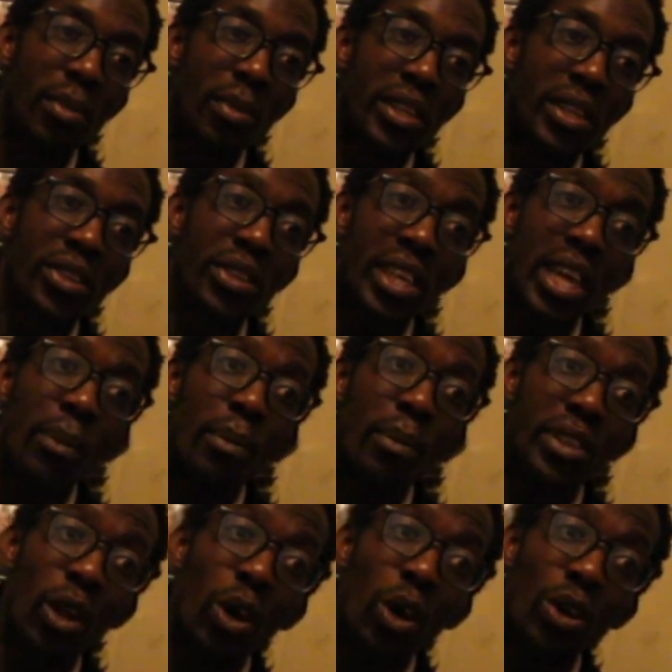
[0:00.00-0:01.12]
but it's gonna come at
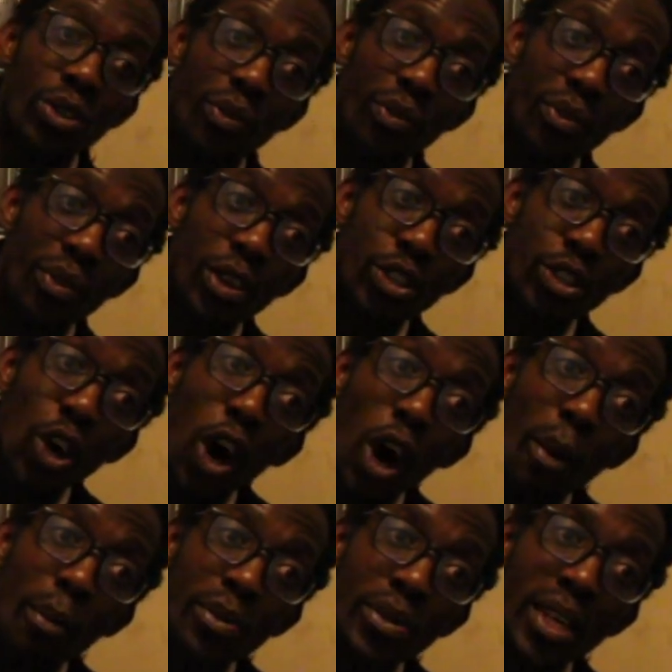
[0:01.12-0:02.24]
the loss of
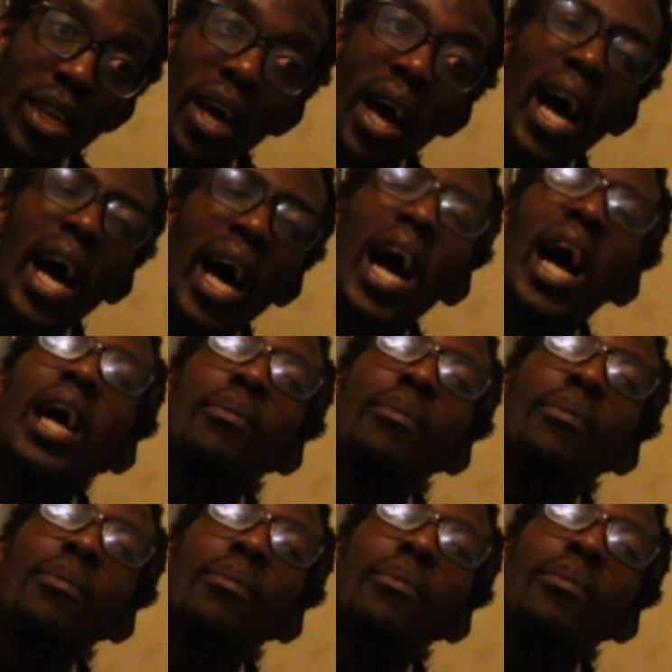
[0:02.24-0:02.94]
jobs, I